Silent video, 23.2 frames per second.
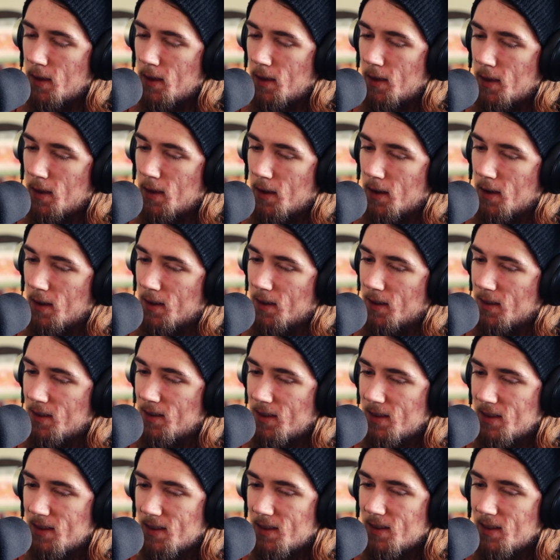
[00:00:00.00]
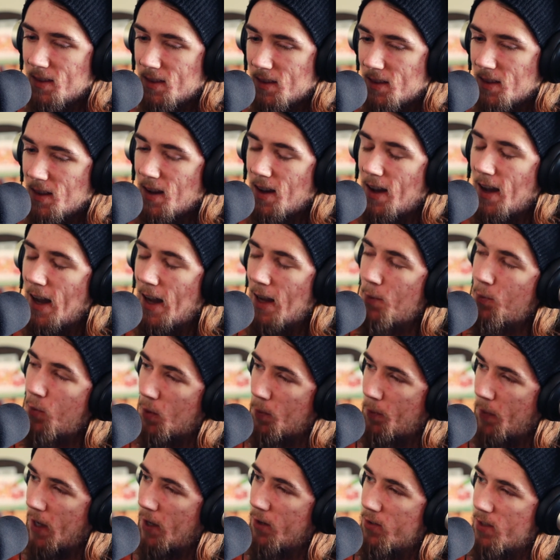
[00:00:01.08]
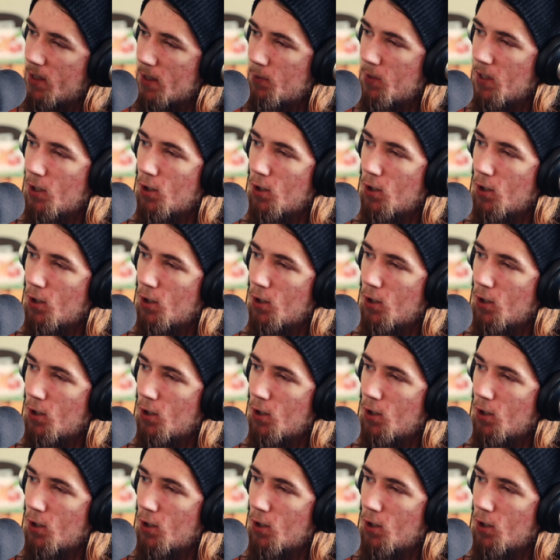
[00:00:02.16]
the hype about D.B.